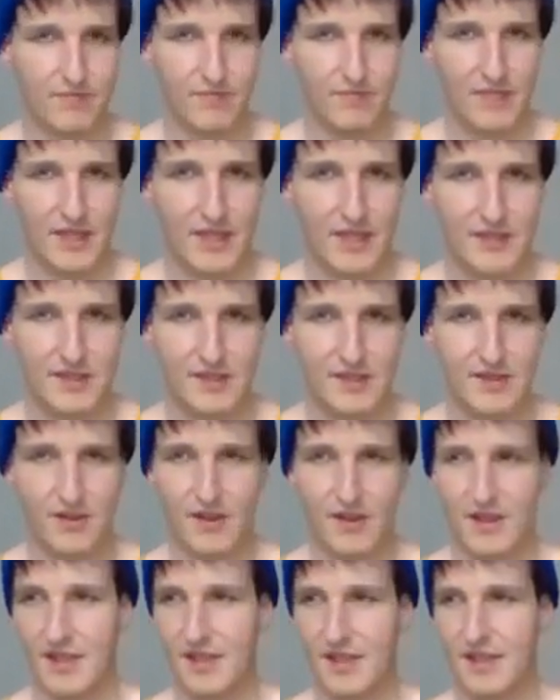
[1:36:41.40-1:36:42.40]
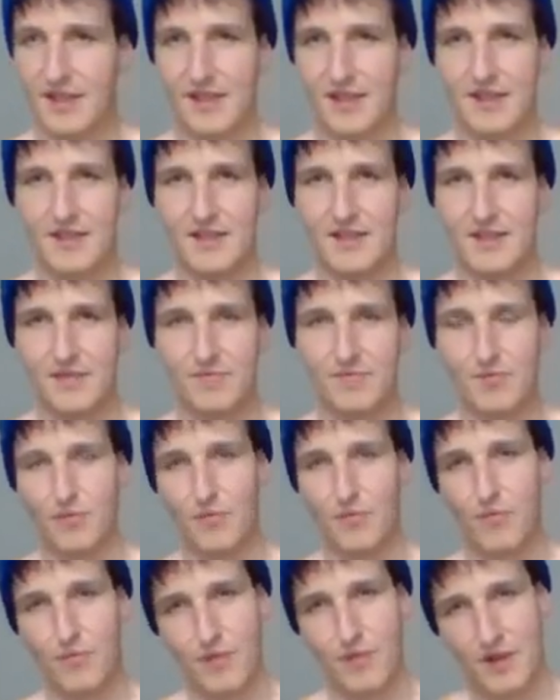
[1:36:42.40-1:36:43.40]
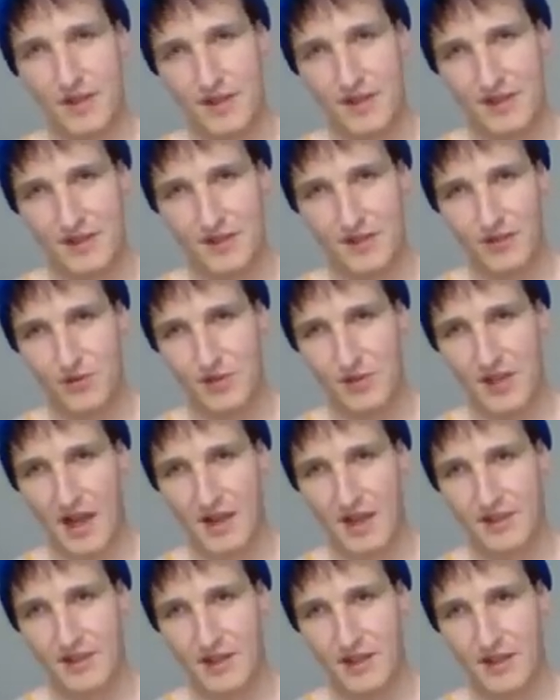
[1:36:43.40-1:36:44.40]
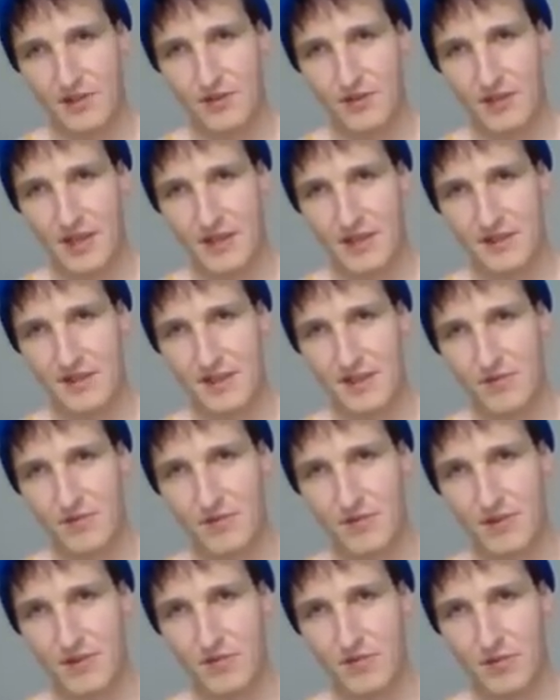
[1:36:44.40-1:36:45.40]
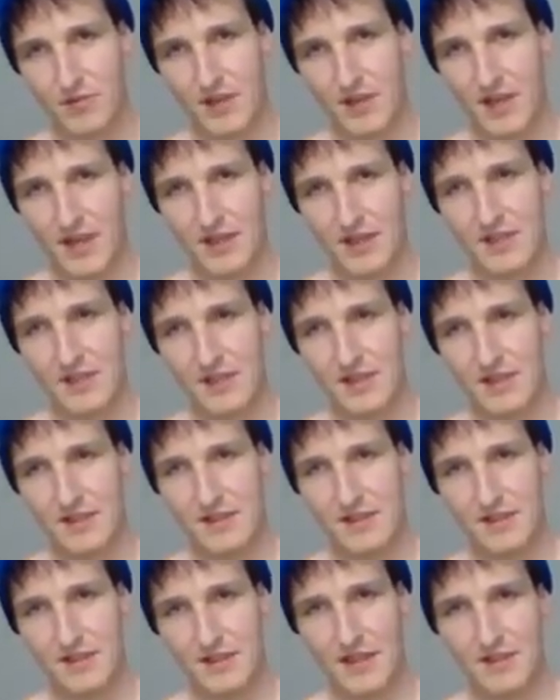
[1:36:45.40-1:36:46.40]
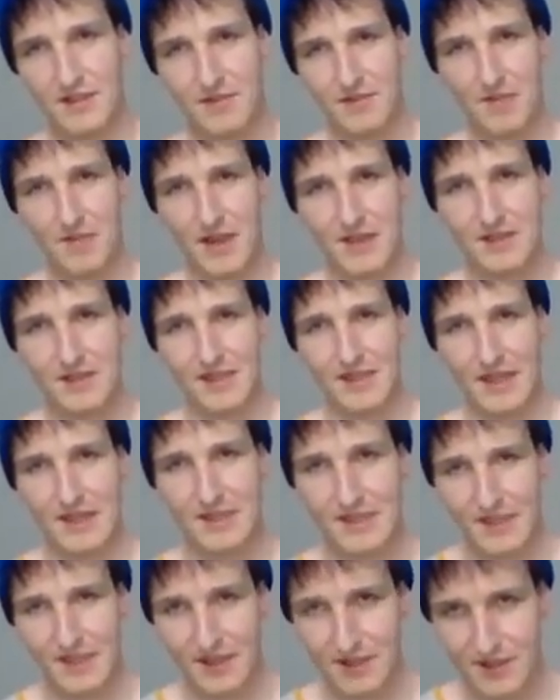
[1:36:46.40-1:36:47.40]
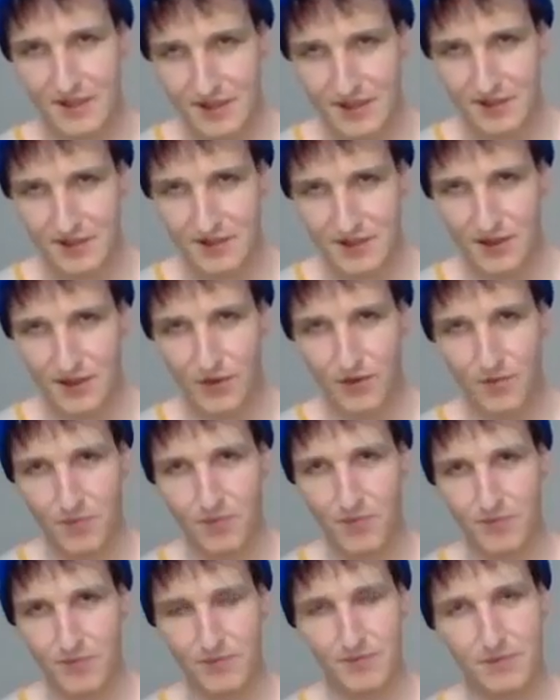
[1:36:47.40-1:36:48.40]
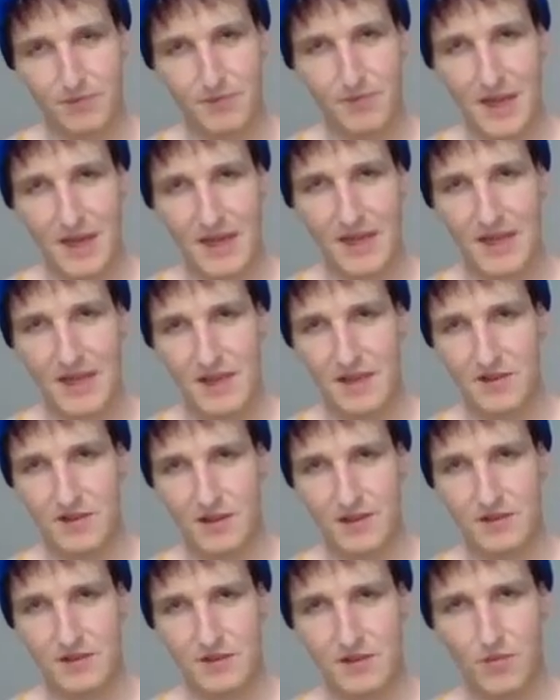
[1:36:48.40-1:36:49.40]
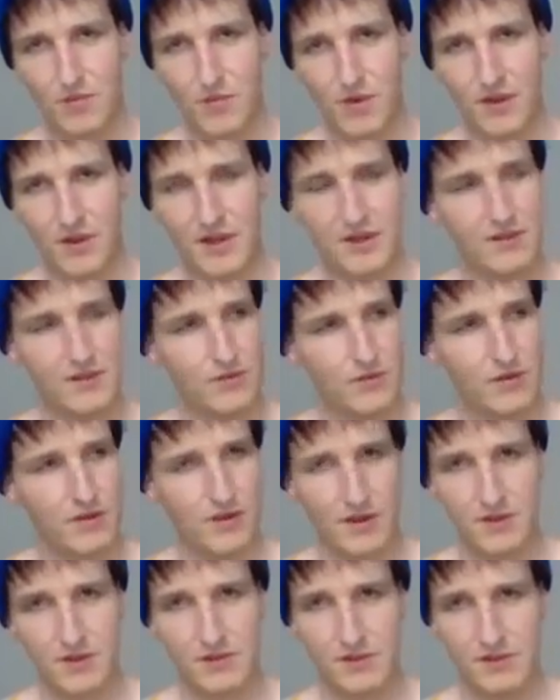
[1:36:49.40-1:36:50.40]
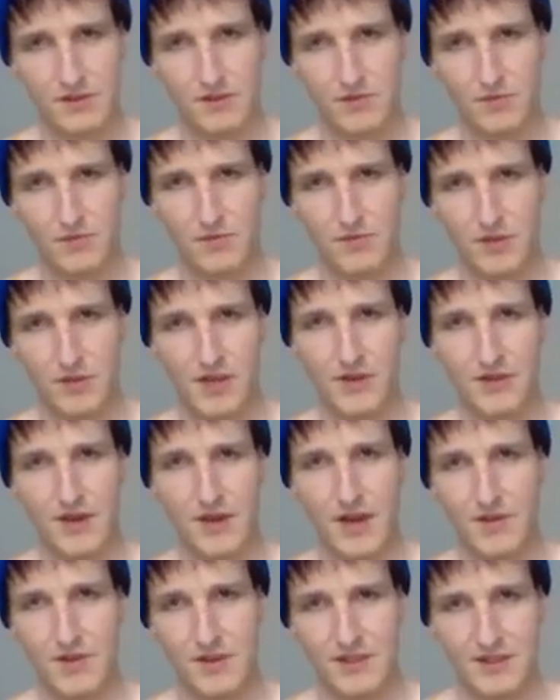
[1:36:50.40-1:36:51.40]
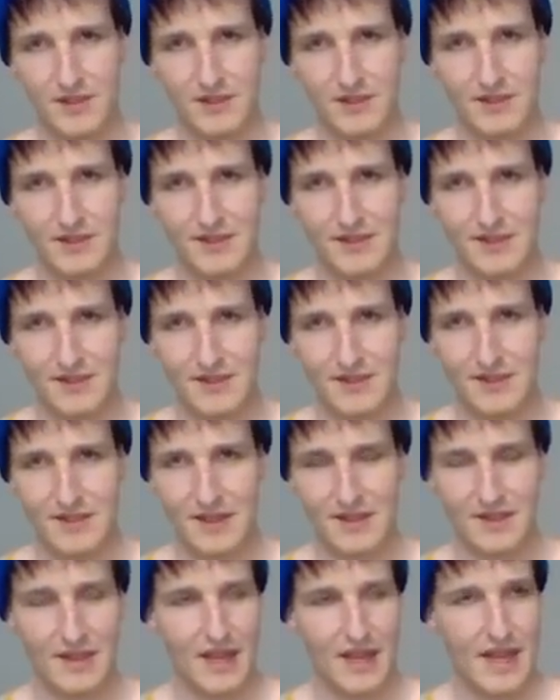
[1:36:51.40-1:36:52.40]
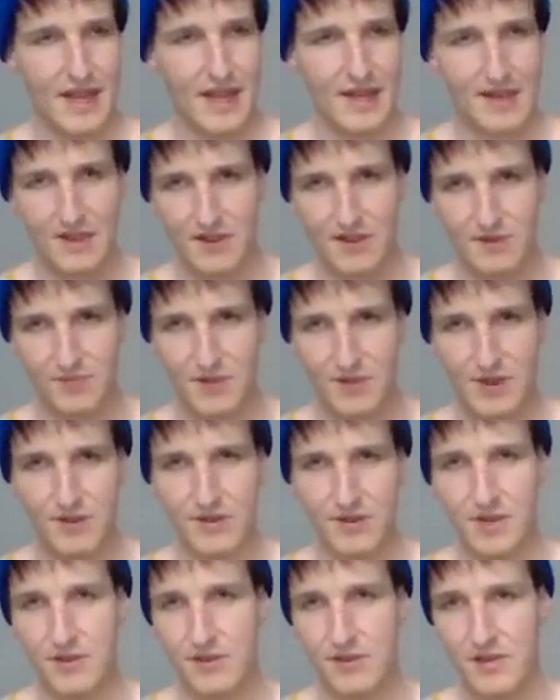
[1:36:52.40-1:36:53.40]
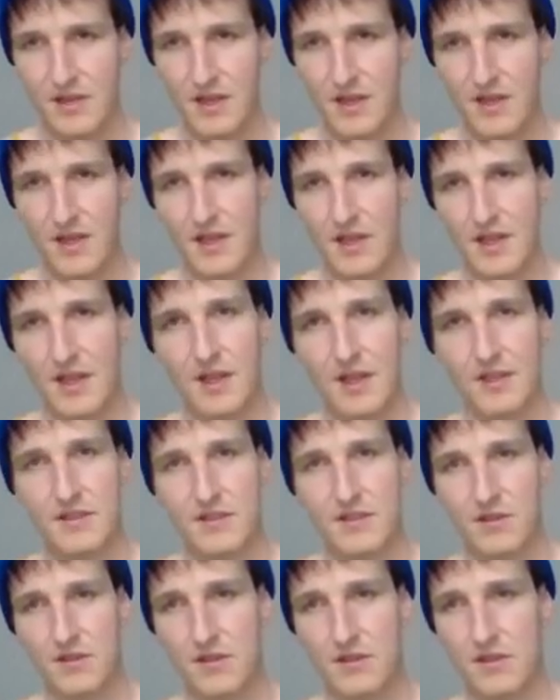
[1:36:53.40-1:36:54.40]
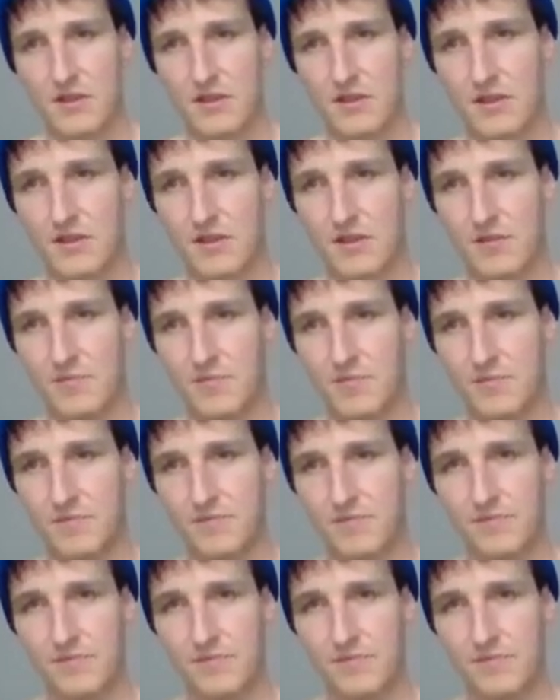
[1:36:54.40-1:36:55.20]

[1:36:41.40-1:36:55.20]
it's not with the new data you can see in Piketty, it doesn't make sense that so many, it's more than 2,000 billionaires exist and endless millionaires. So